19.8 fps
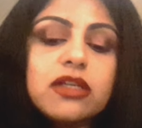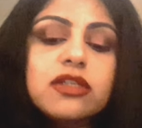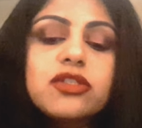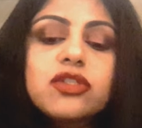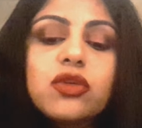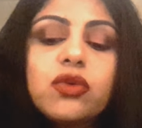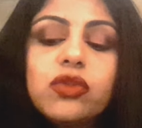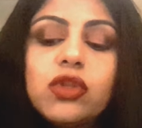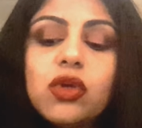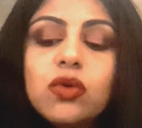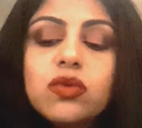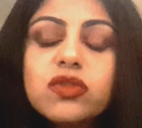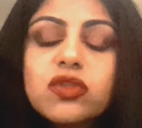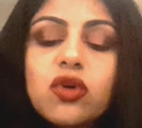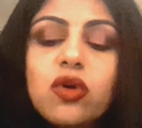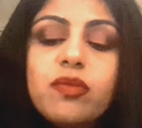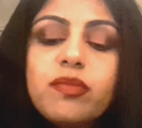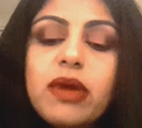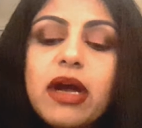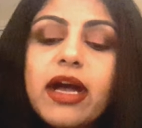So those
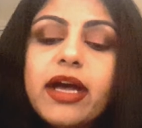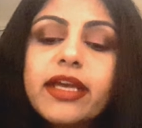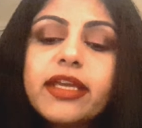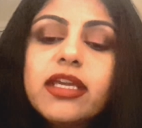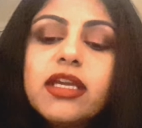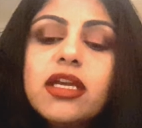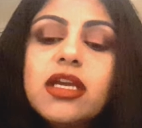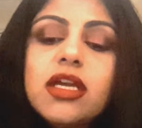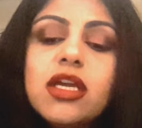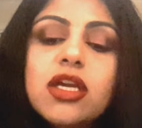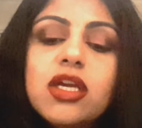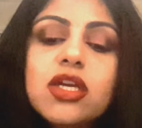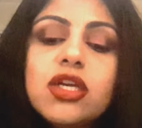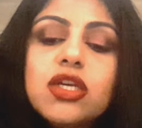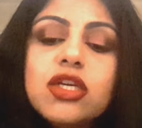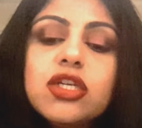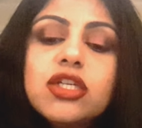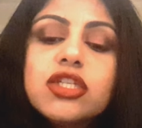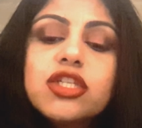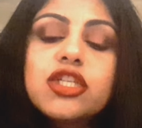are my
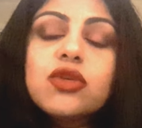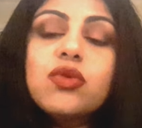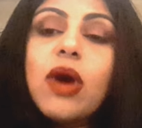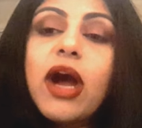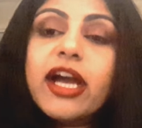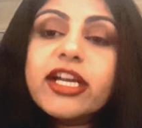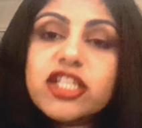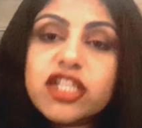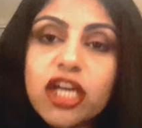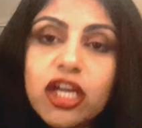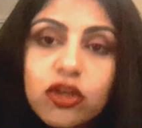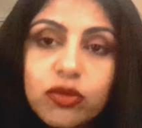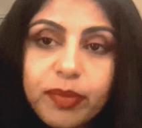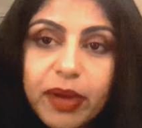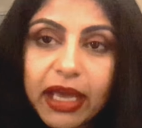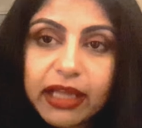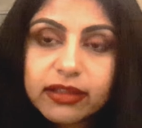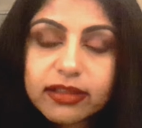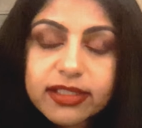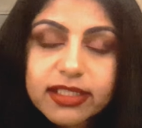2 eyeshadow
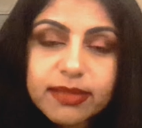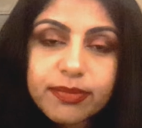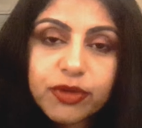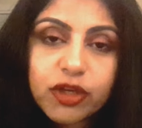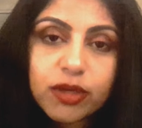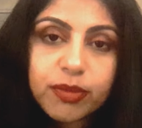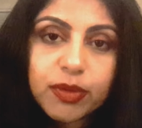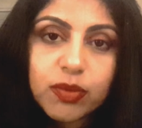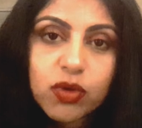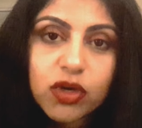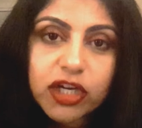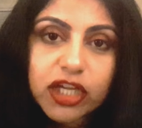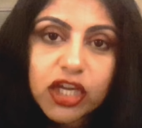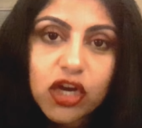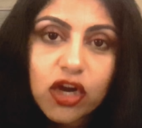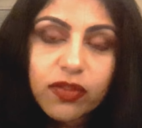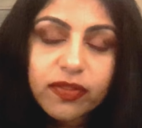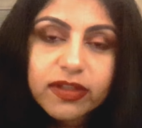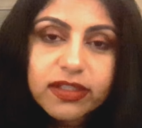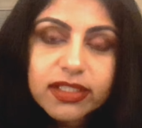palettes I'm going to be
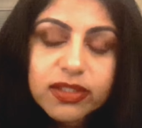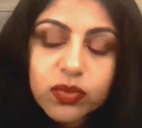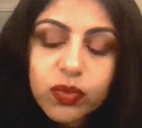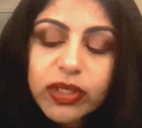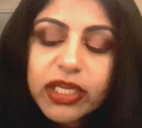working on this